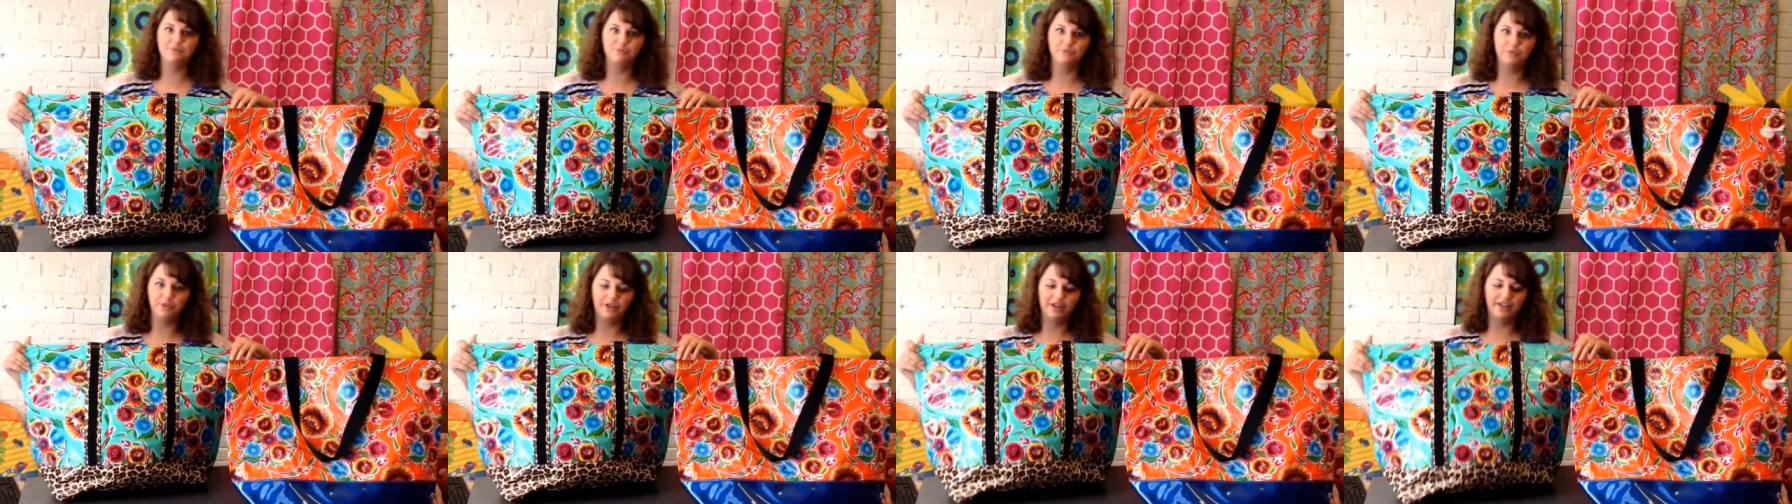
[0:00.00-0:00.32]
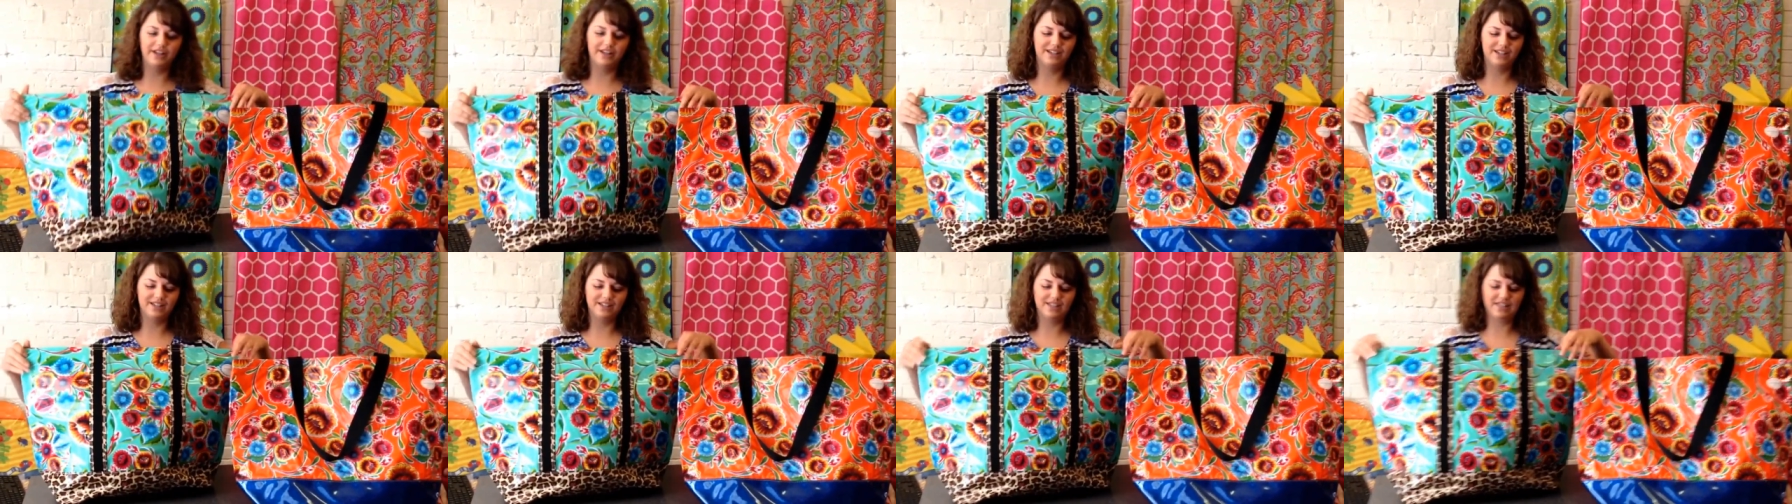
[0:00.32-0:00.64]

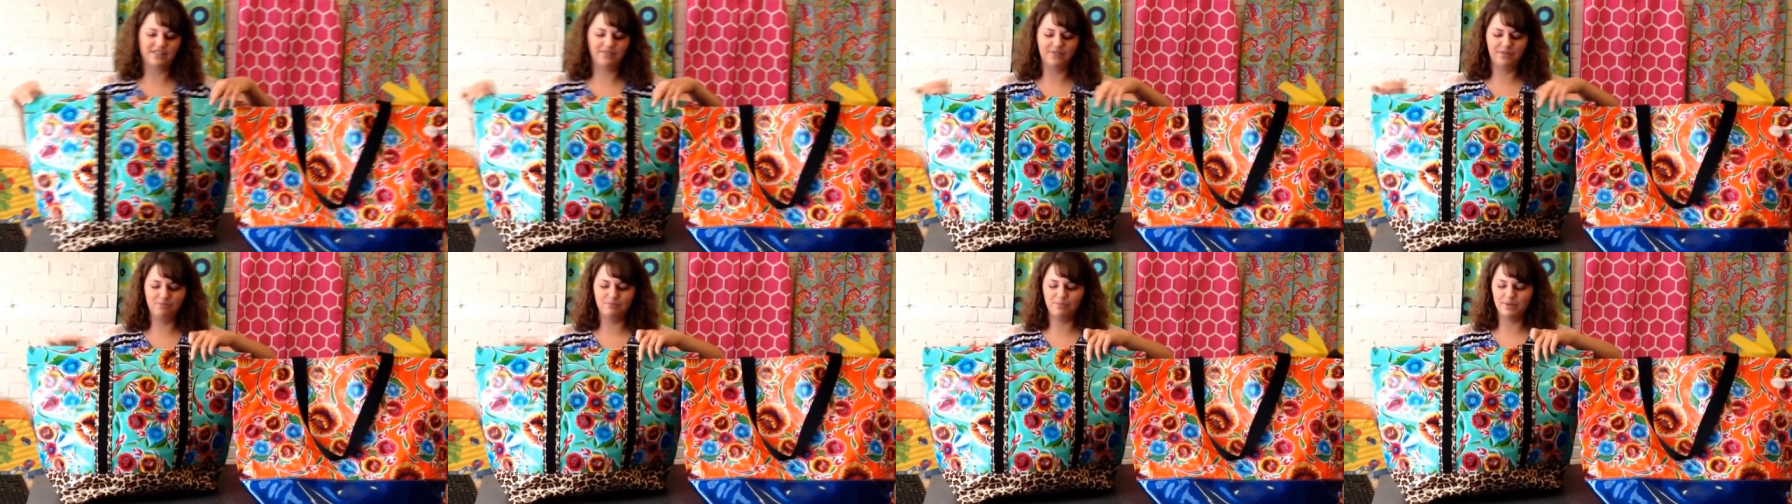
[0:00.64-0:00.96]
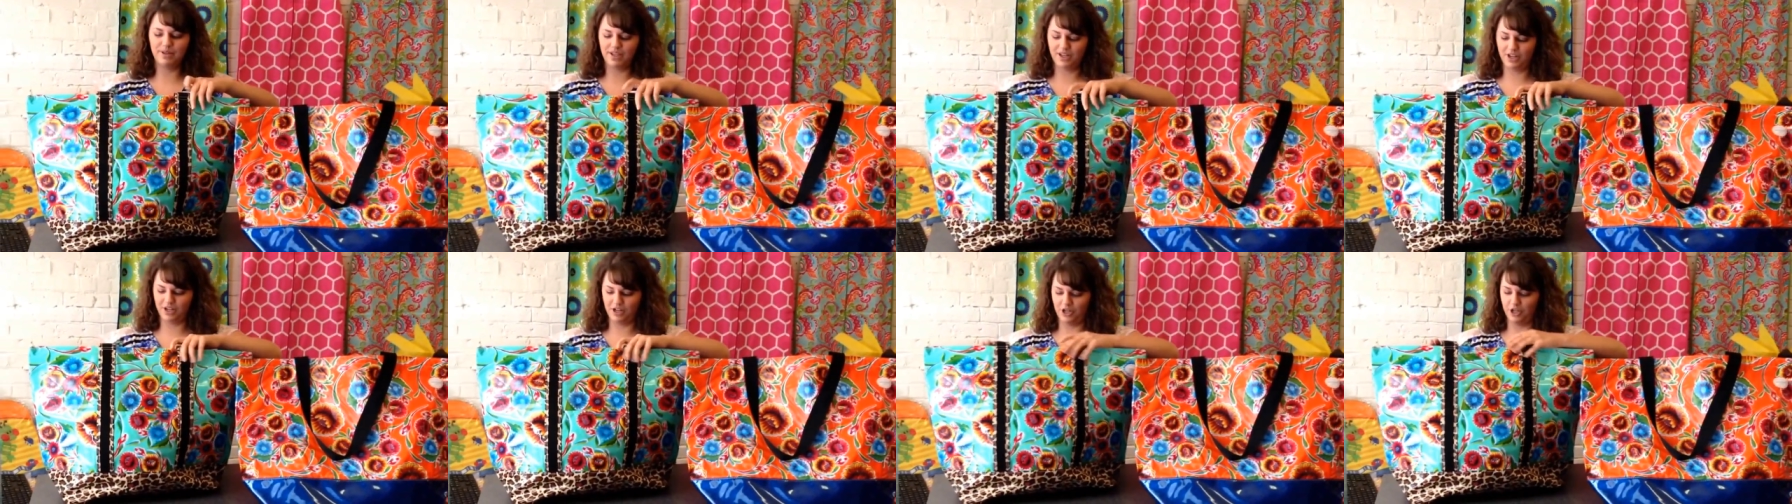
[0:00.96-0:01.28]
one is even
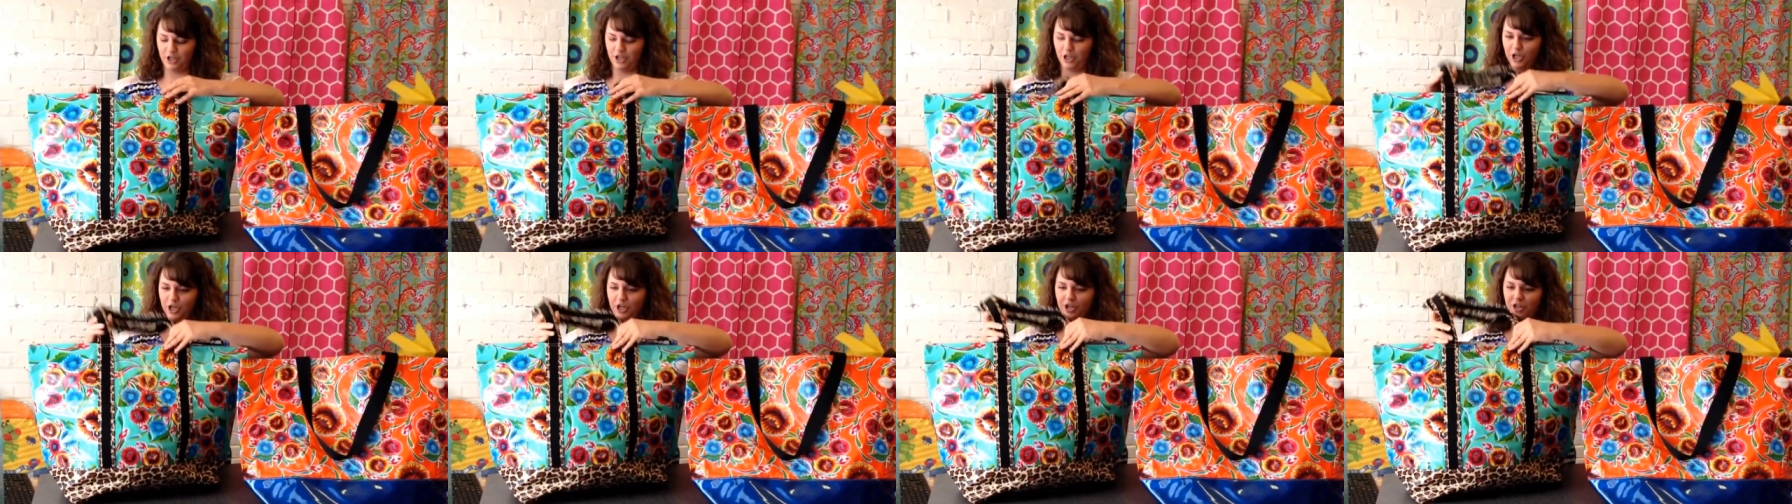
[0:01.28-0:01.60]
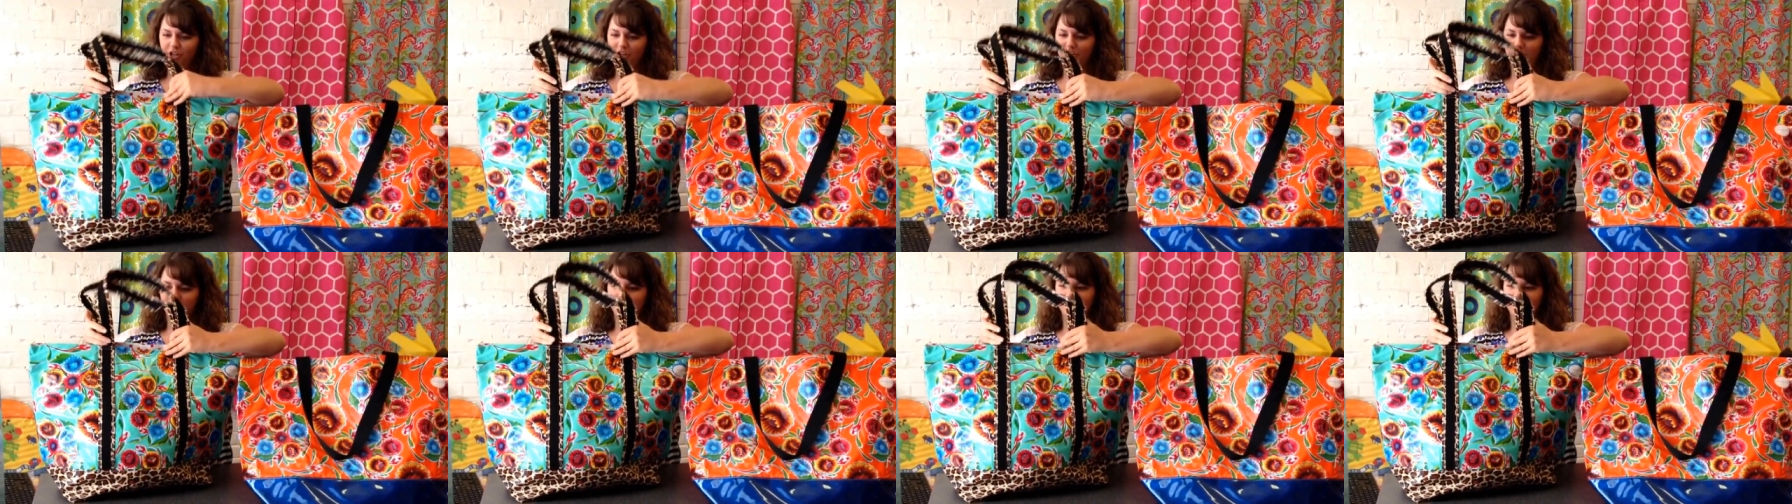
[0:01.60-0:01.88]
bigger.